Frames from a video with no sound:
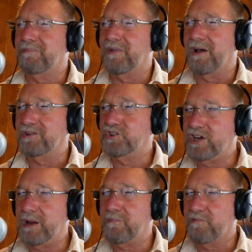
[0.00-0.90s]

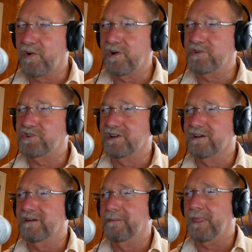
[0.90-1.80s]

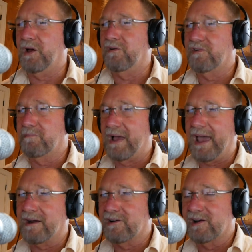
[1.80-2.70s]
version of a
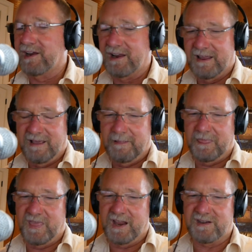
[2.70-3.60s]
battery
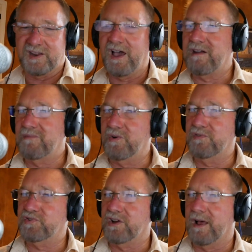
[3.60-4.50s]
that the
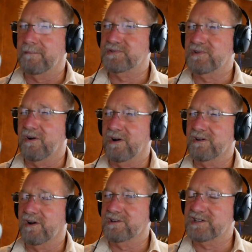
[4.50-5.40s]
automotive shops
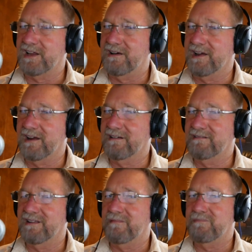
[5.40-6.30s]
are selling
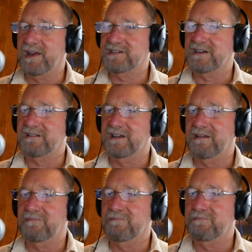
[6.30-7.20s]
that
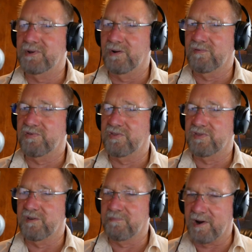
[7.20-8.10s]
basically built
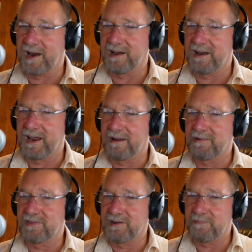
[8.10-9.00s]
the brand name
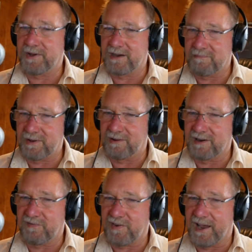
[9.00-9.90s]
and the
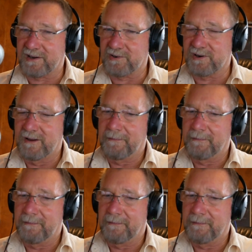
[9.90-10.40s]
dependability factor